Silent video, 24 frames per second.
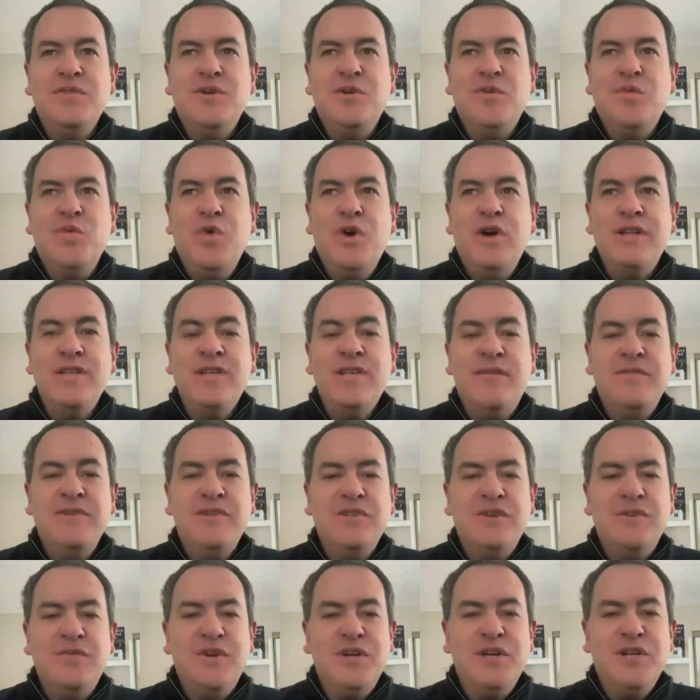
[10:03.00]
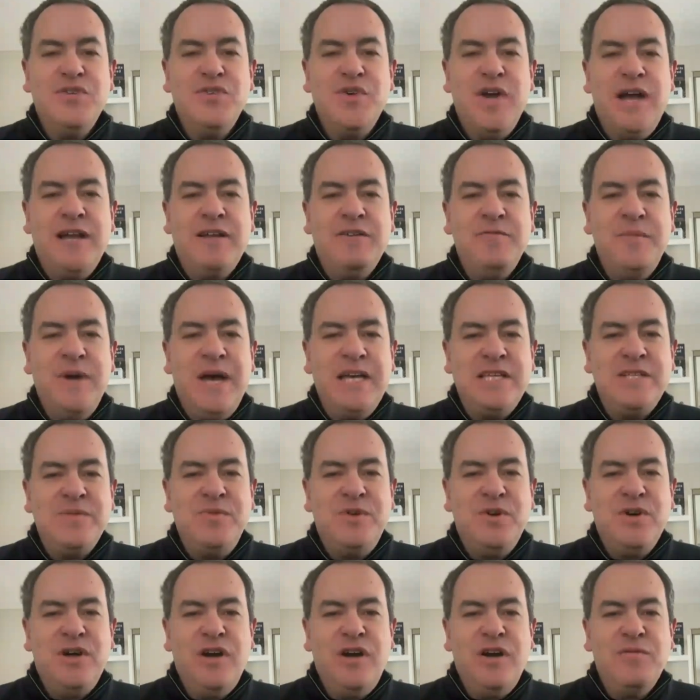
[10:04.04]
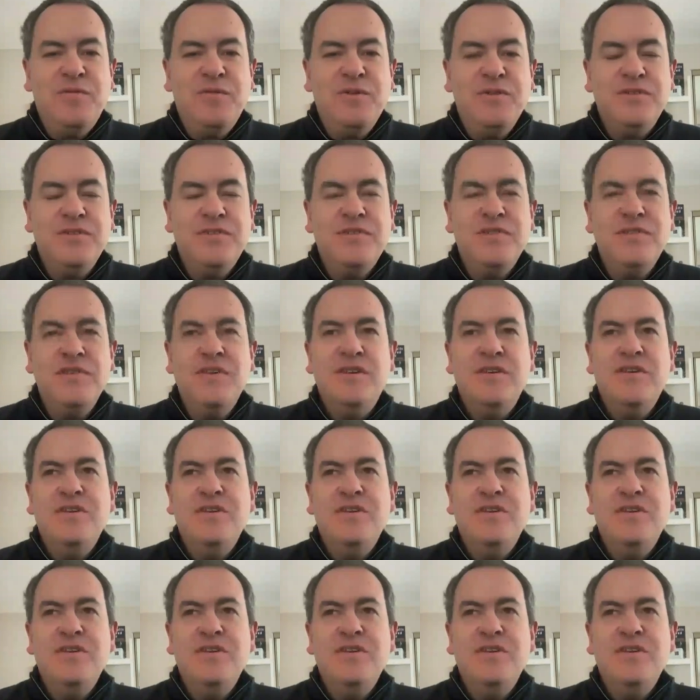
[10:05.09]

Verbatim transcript: You know, one, it's obviously a very attractive basketball conference.